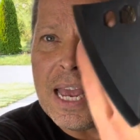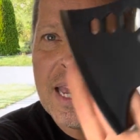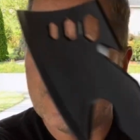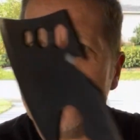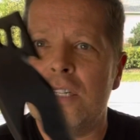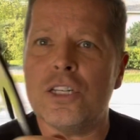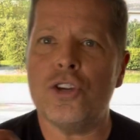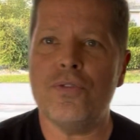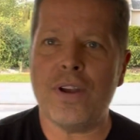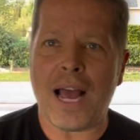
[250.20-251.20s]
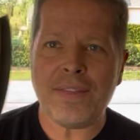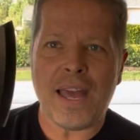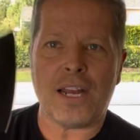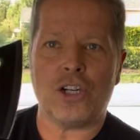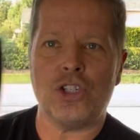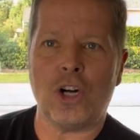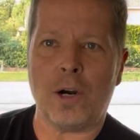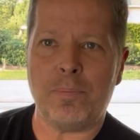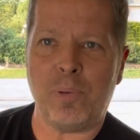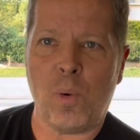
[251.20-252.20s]
is you've got that
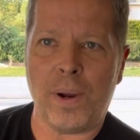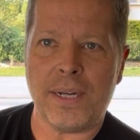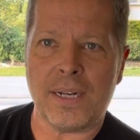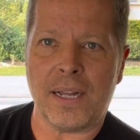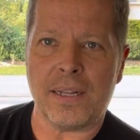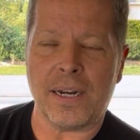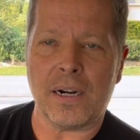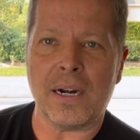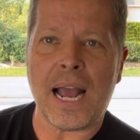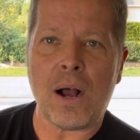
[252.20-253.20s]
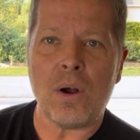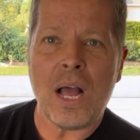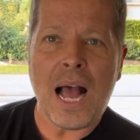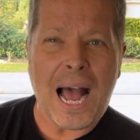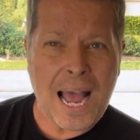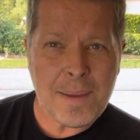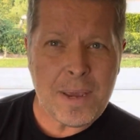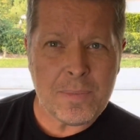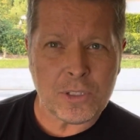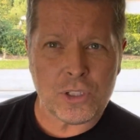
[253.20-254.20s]
sharp point on there. Now, I'm
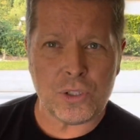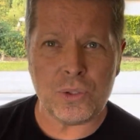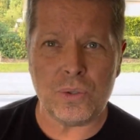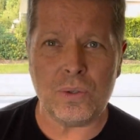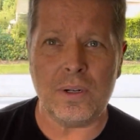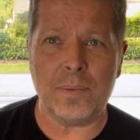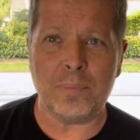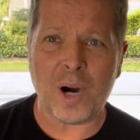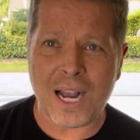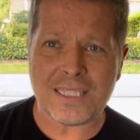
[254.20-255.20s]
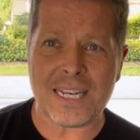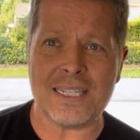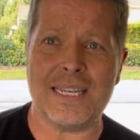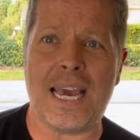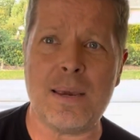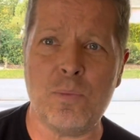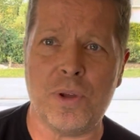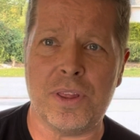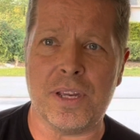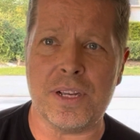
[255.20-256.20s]
able to process game
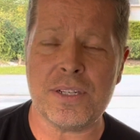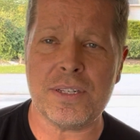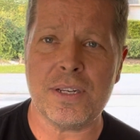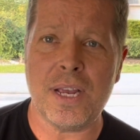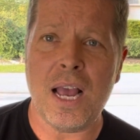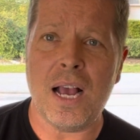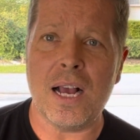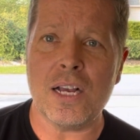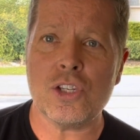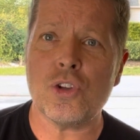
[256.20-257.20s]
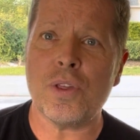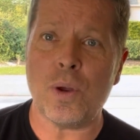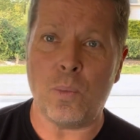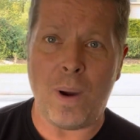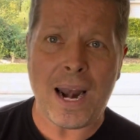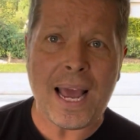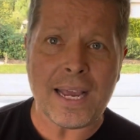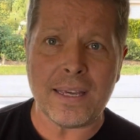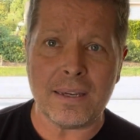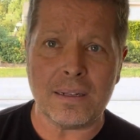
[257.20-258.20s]
with this uh, so that when I
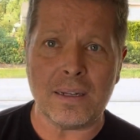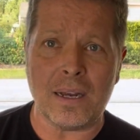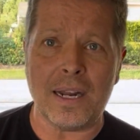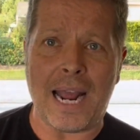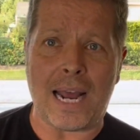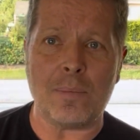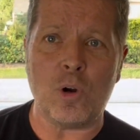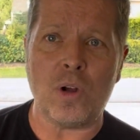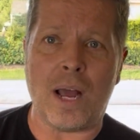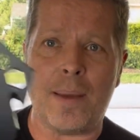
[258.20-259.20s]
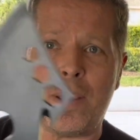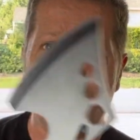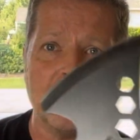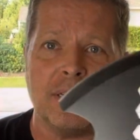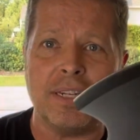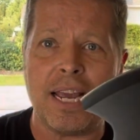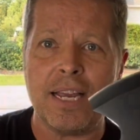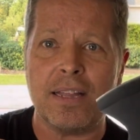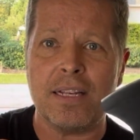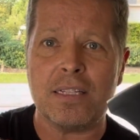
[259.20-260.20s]
kill an animal, I'm able to
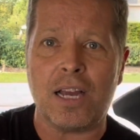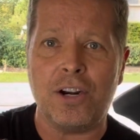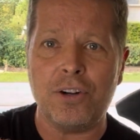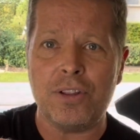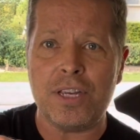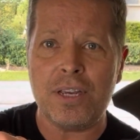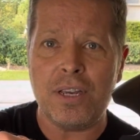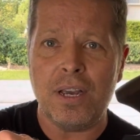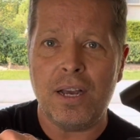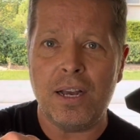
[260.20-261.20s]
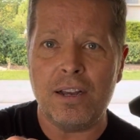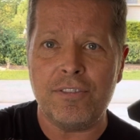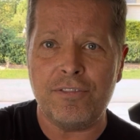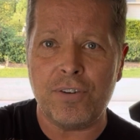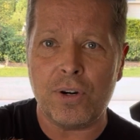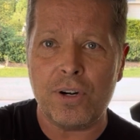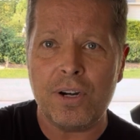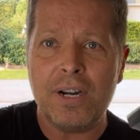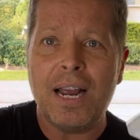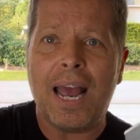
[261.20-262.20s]
take this under the uh,
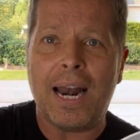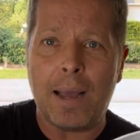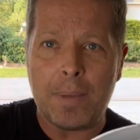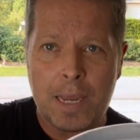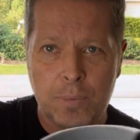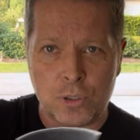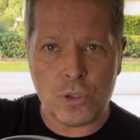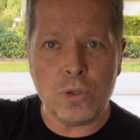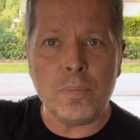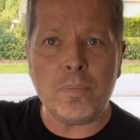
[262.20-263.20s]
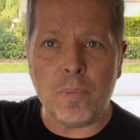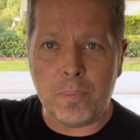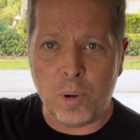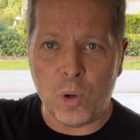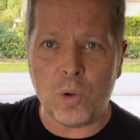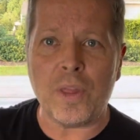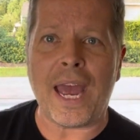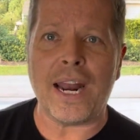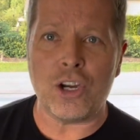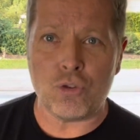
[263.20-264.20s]
fur and I'm able to pull
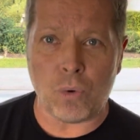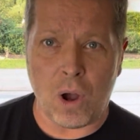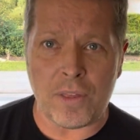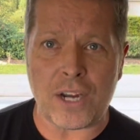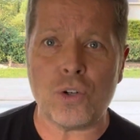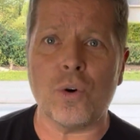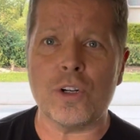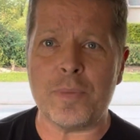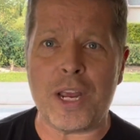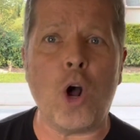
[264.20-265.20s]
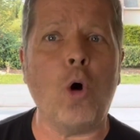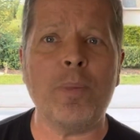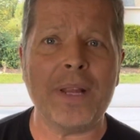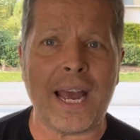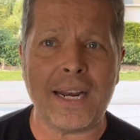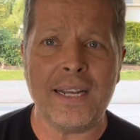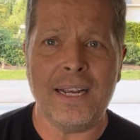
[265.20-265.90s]
that and draw that towards me and open that